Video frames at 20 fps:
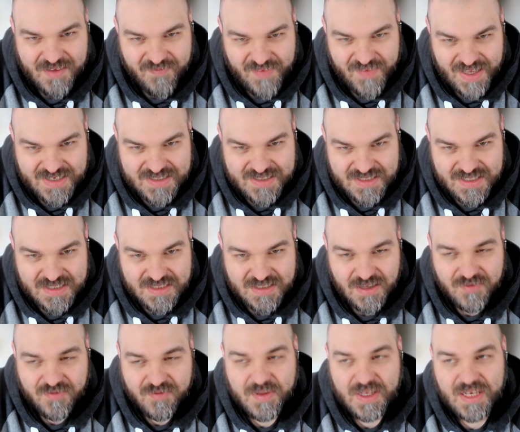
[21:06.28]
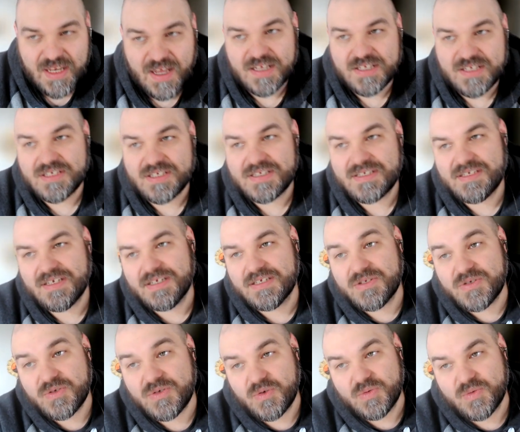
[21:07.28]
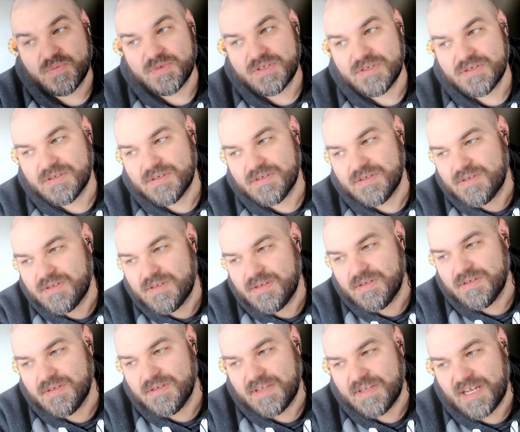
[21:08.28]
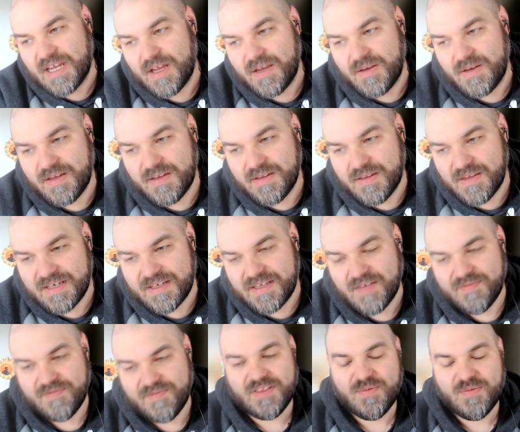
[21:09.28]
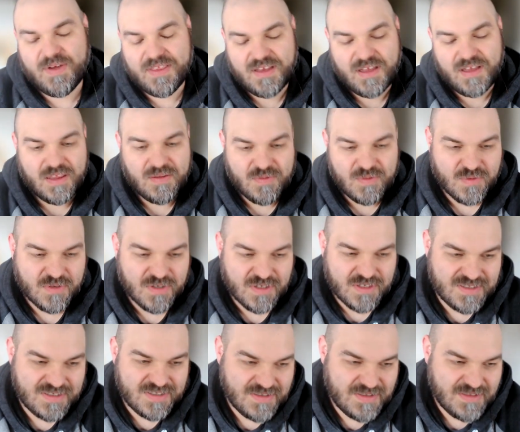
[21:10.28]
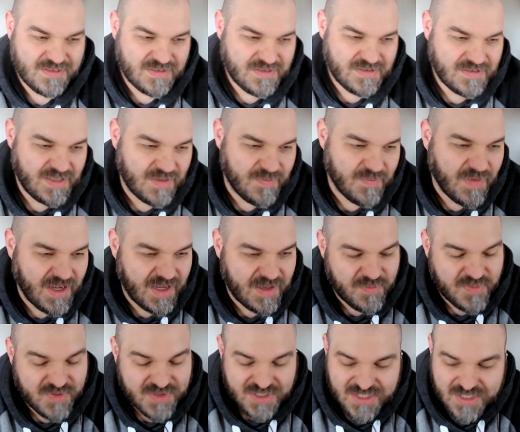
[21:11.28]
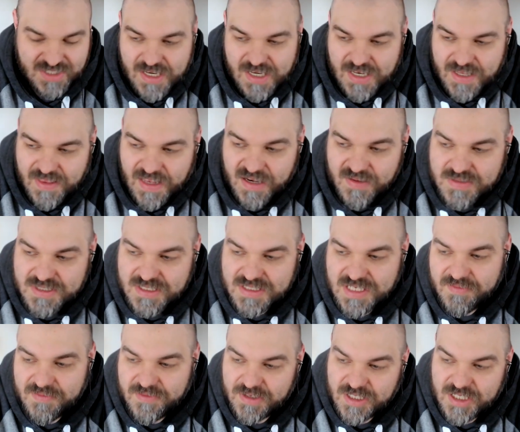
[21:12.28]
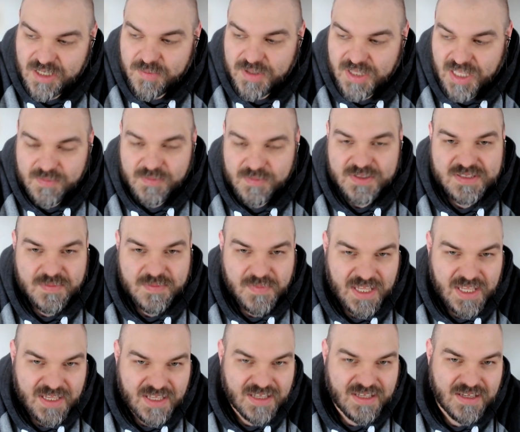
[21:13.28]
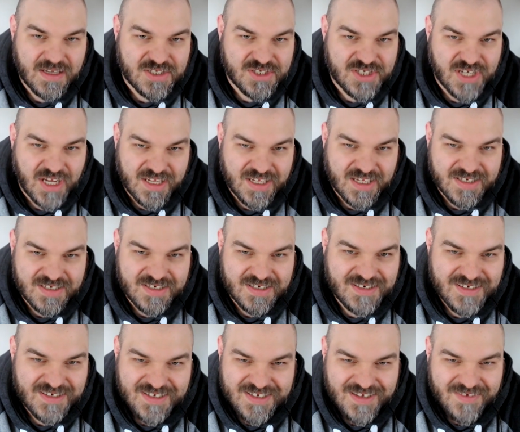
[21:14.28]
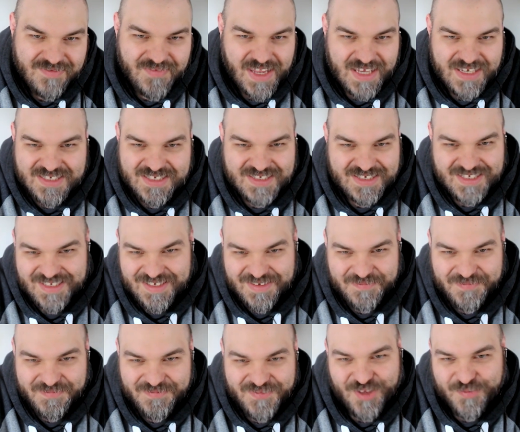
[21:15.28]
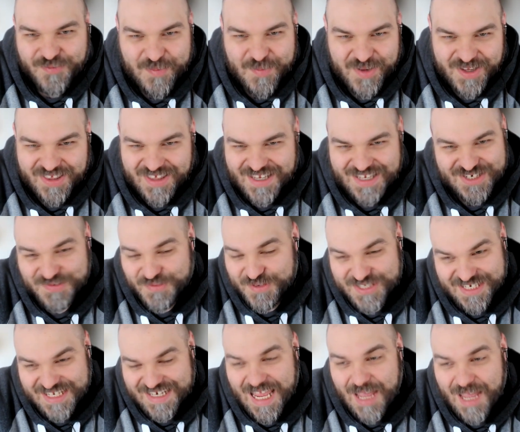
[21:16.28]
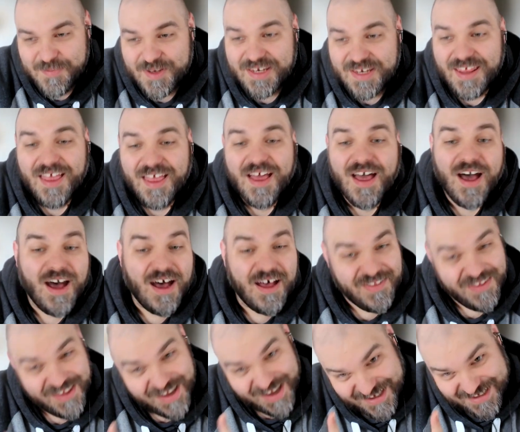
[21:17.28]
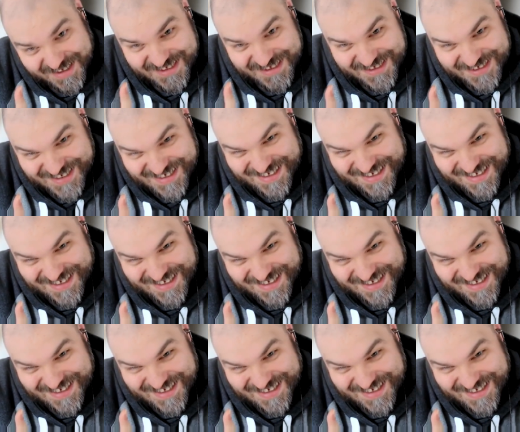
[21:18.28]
fantasy stuff, and I just assumed that given the way that Hollywood works and my position in it, I was never going to be able to make a giant fantasy film epic. Like it just wasn't going to happen unless